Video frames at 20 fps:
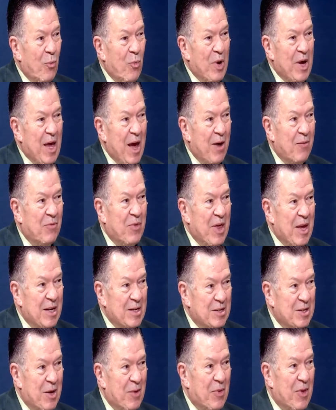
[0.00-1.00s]
We have
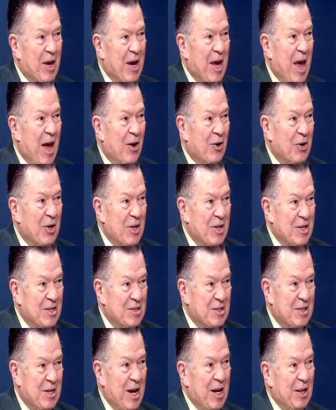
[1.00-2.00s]
things at the county, the
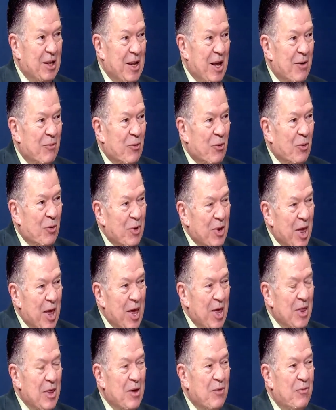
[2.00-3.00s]
state level,
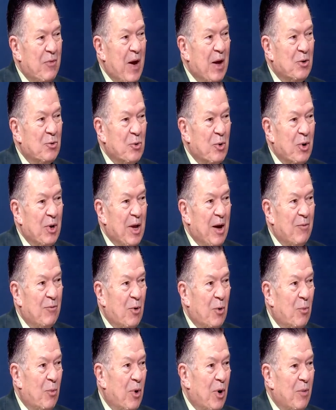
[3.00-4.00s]
the federal
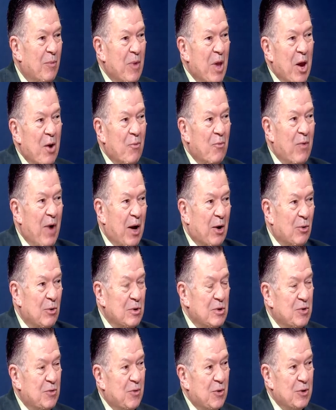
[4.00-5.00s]
level. Well,
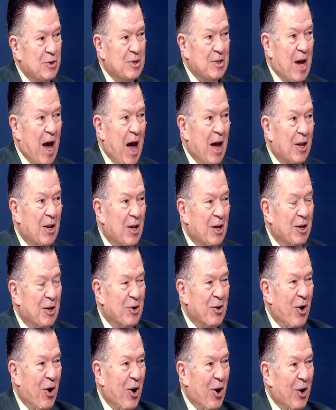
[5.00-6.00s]
records for
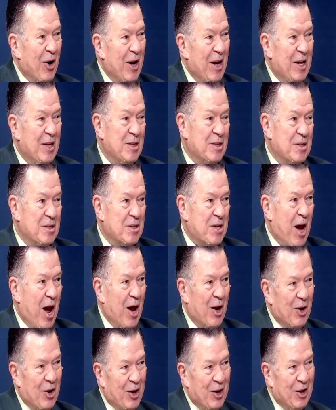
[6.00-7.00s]
Scotland are in
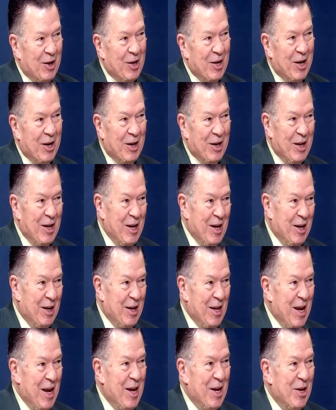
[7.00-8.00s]
Scotland and
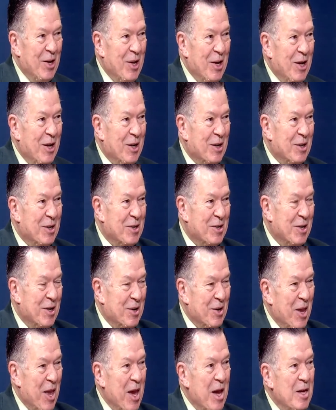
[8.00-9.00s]
in England,
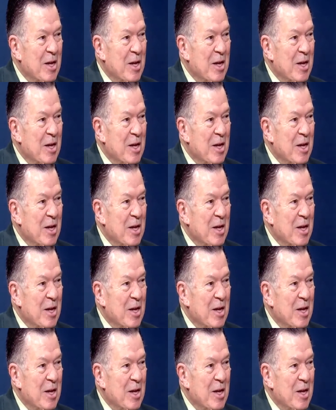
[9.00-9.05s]
and